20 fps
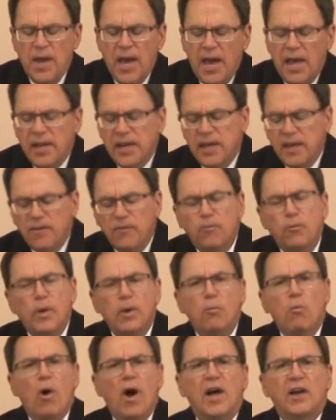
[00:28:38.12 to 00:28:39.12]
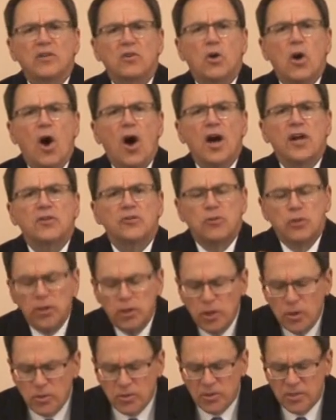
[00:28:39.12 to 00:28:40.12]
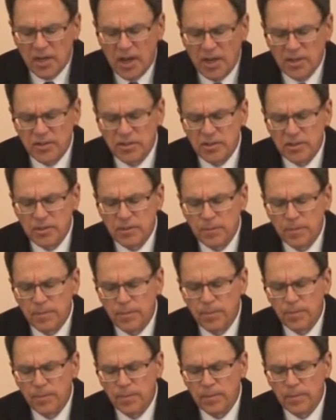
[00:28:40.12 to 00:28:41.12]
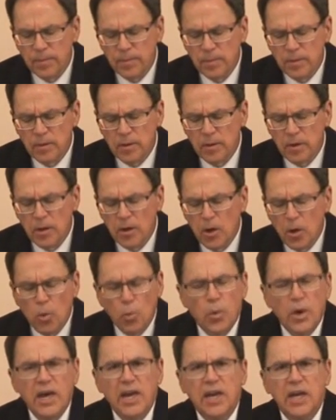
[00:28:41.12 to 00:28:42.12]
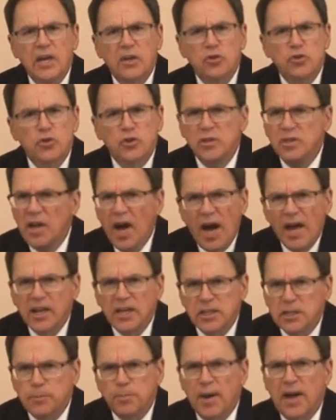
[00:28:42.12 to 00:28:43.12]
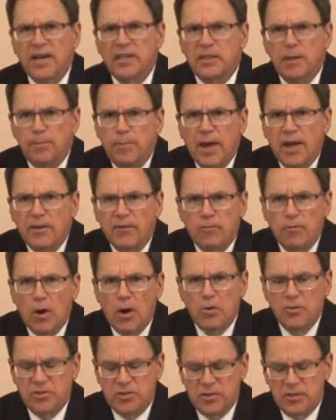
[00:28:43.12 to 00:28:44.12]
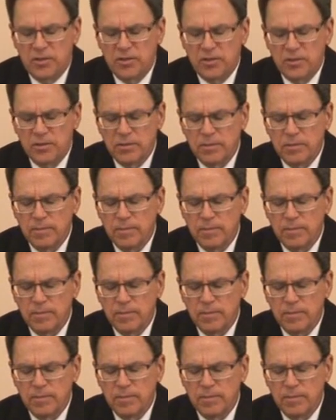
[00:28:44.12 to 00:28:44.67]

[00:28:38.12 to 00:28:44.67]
And if we want God to use us, we should not expect a bed of roses.